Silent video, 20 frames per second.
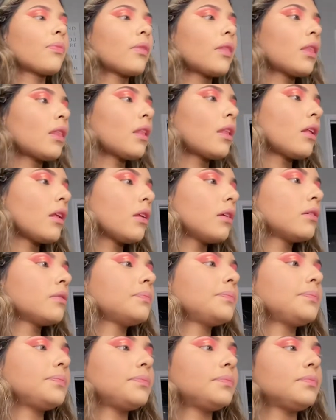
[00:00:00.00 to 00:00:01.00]

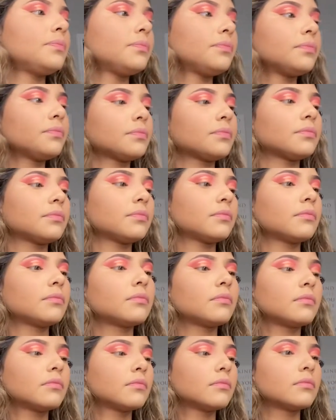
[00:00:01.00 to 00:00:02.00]

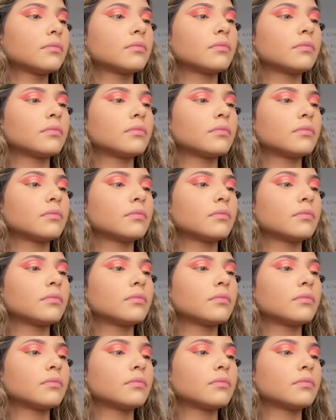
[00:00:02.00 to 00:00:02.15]
[no speech]